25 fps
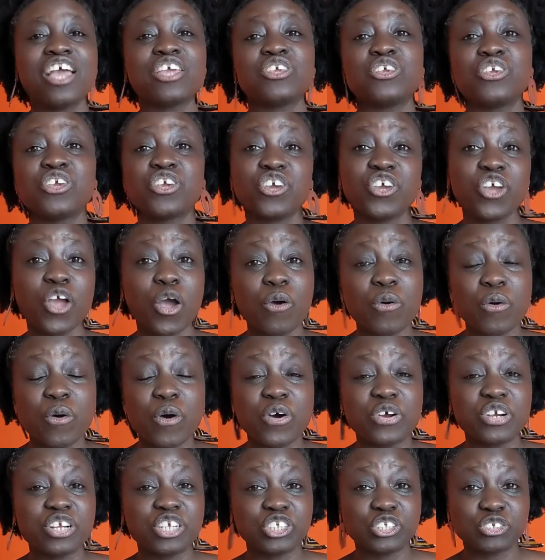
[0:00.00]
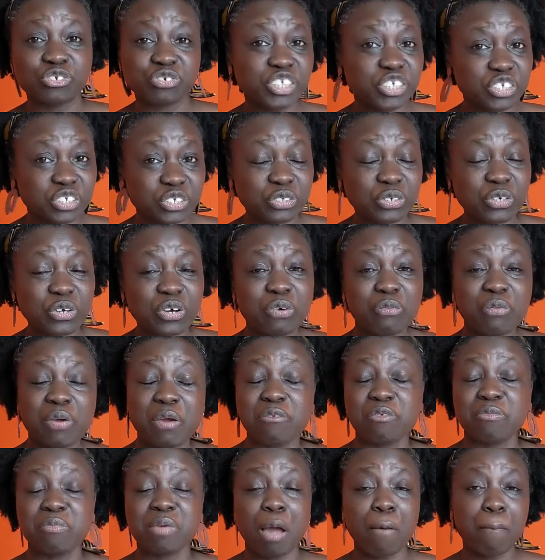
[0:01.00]
you can go on a drink tour,
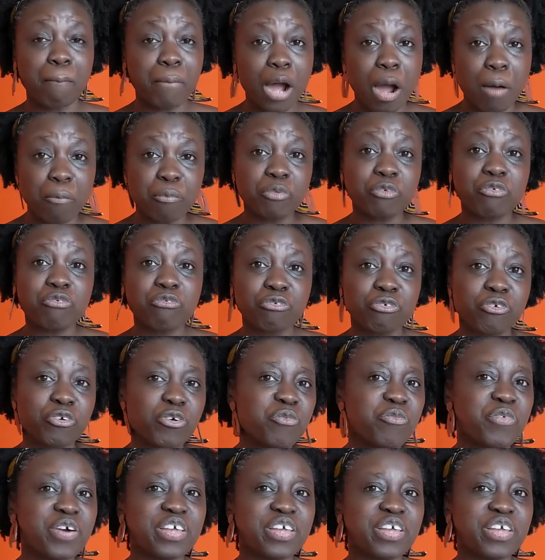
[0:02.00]
whether it be a pub crawl,